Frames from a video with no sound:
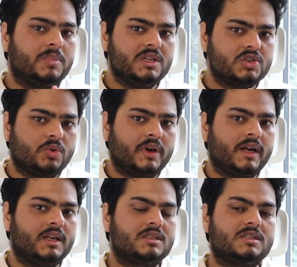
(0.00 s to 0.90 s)
Please go
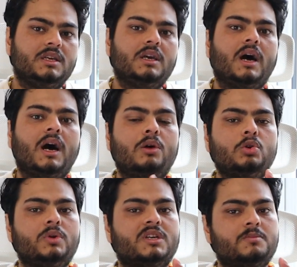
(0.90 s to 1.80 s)
ahead and see how
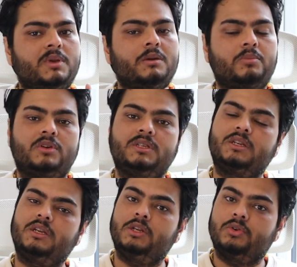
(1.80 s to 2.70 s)
to explain
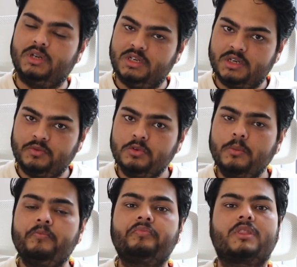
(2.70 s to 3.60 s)
project in your interview.
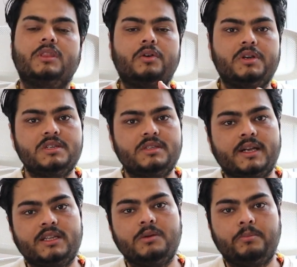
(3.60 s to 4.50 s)
Now, is
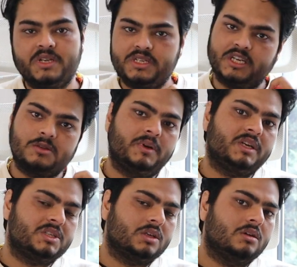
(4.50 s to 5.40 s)
that the best
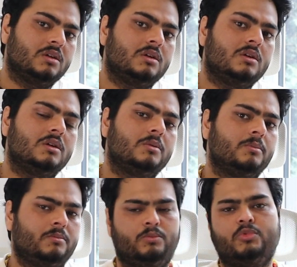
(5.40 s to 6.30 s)
explanation?
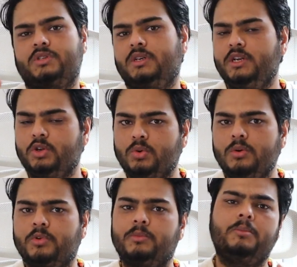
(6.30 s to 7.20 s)
Mostly no,
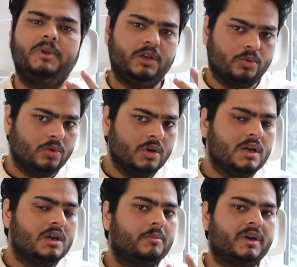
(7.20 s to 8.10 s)
probably no.
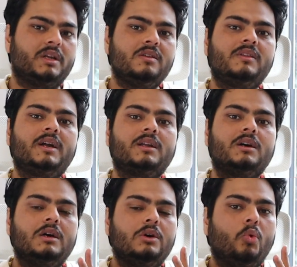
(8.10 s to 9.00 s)
But is that
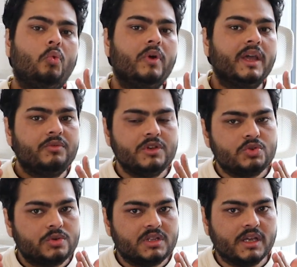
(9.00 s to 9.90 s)
a way we
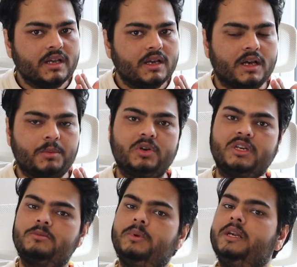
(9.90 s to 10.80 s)
should think about
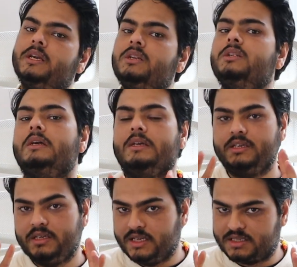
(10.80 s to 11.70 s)
explaining it?
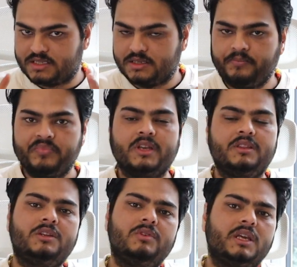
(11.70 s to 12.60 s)
Yes,
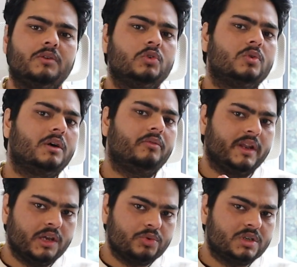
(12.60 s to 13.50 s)
that will give you a
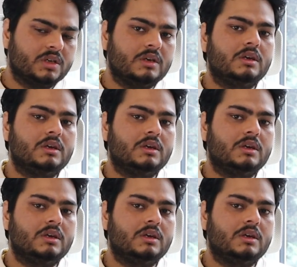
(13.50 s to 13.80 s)
very good